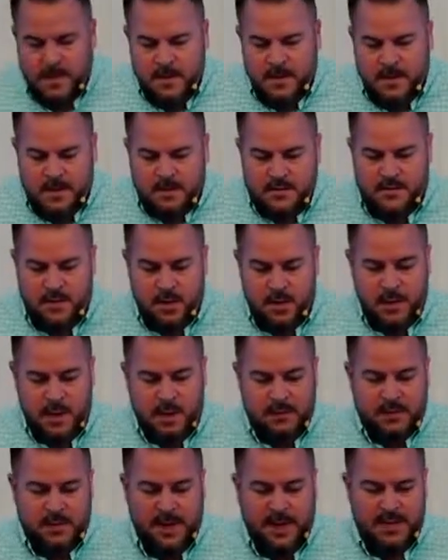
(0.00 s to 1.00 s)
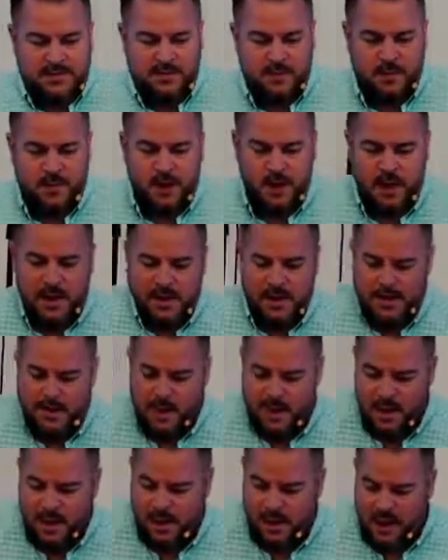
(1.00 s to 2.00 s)
So, my name is Pastor Brian. Uh,
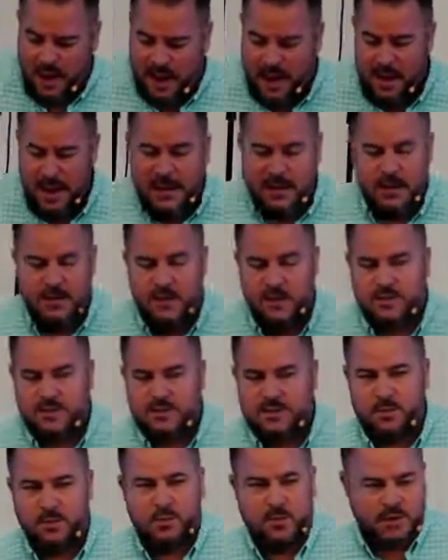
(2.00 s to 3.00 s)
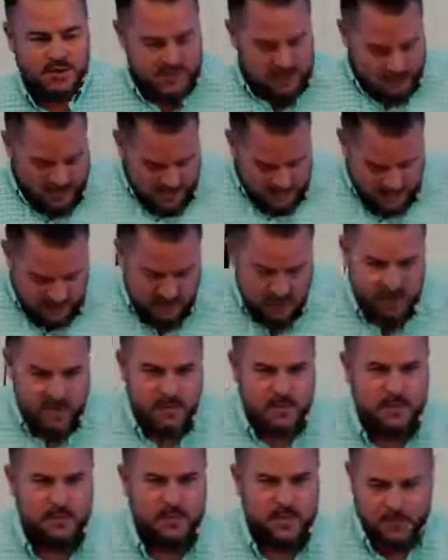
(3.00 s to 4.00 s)
I used to preach a lot here at
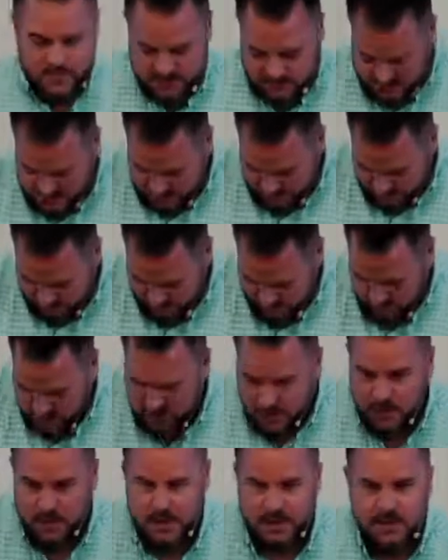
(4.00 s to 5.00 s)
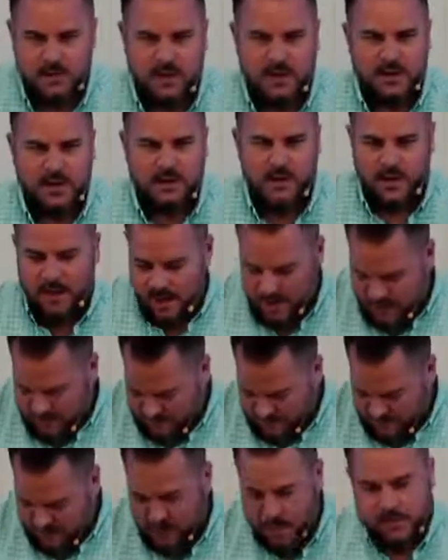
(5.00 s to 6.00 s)
Convergence. If you're new, you're like, nah, I've
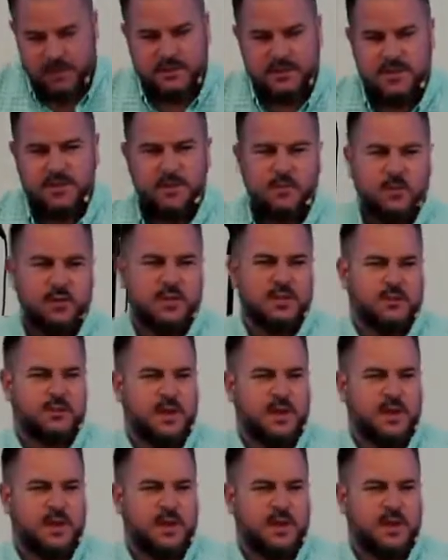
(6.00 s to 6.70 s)
never really seen you preach.